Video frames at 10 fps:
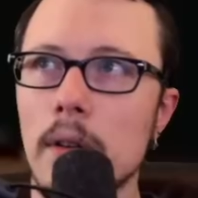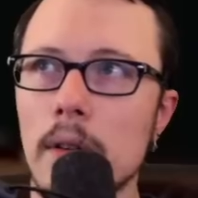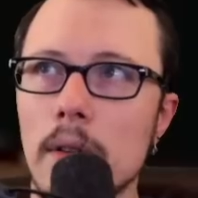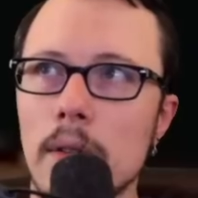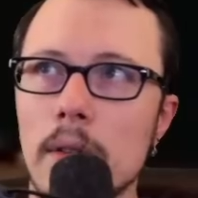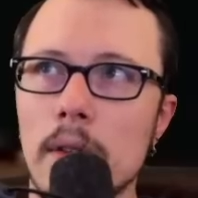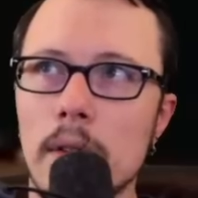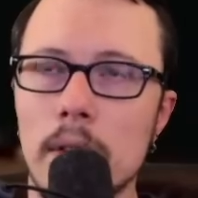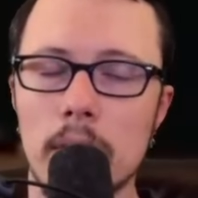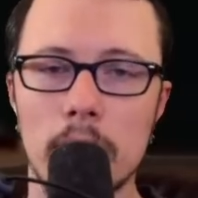
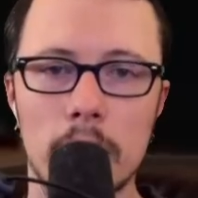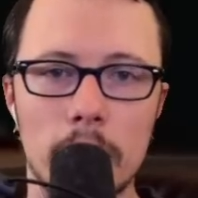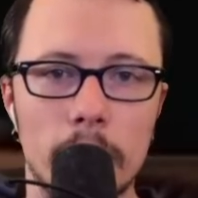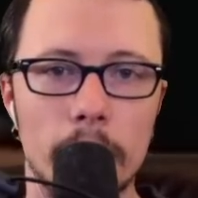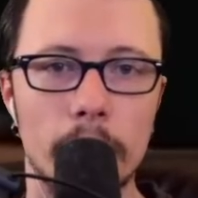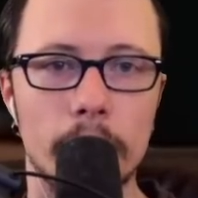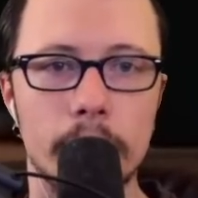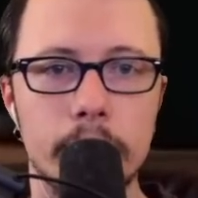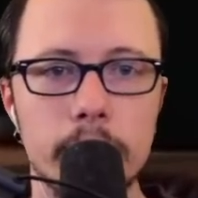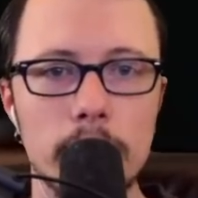
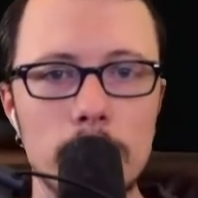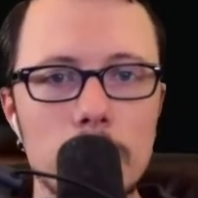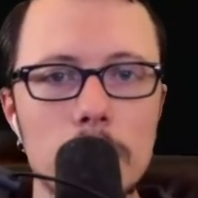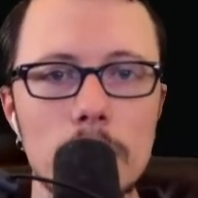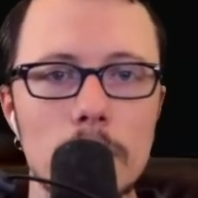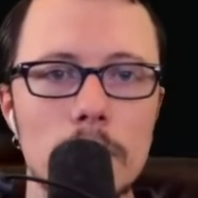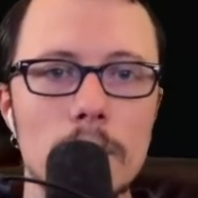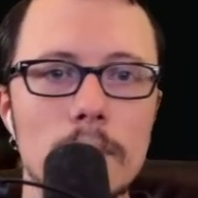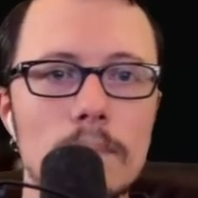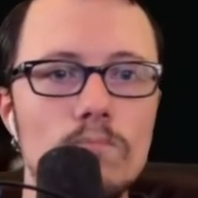
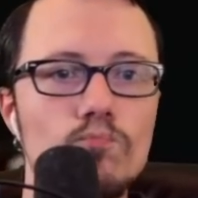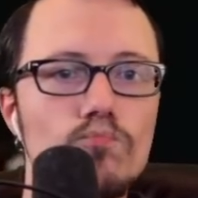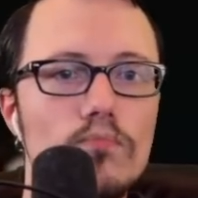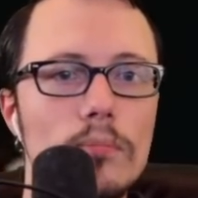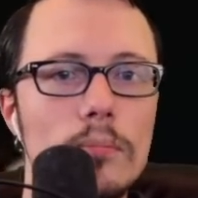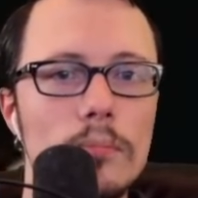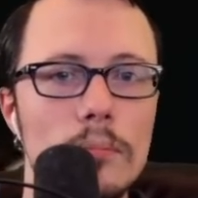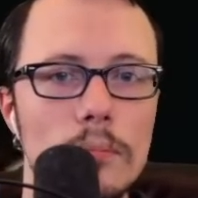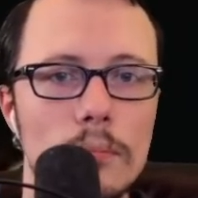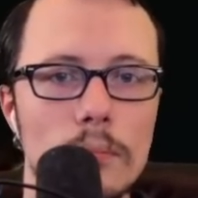
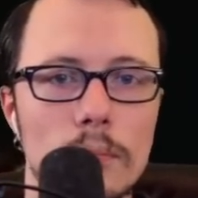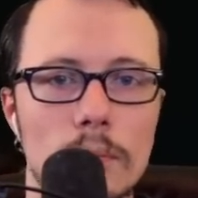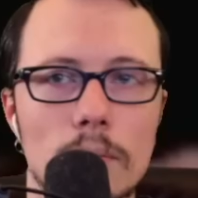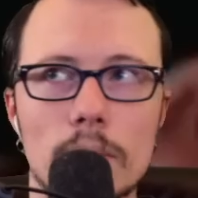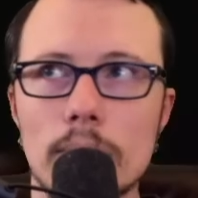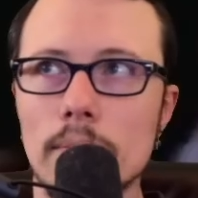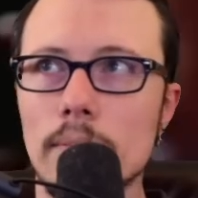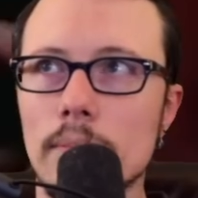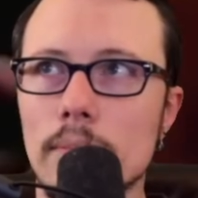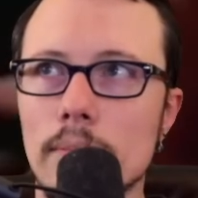
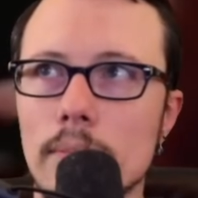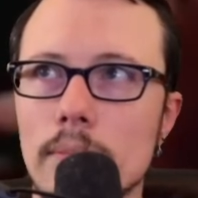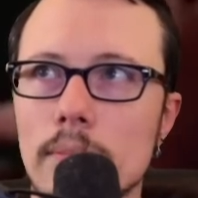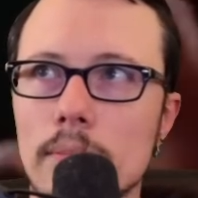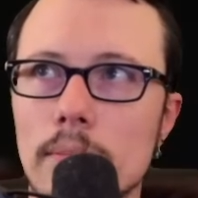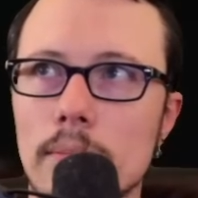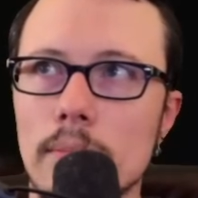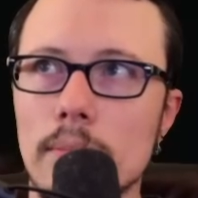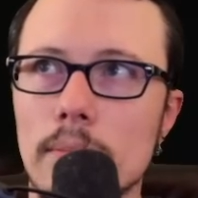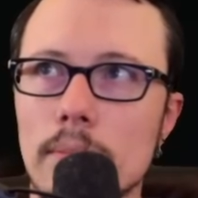
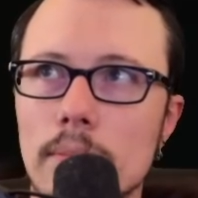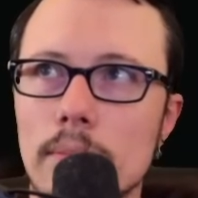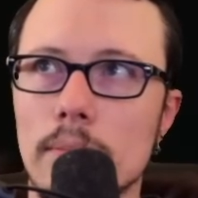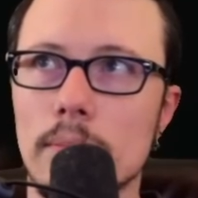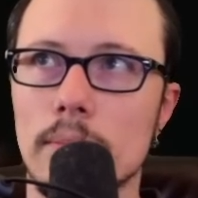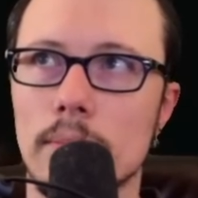No words are spoken by the person on screen.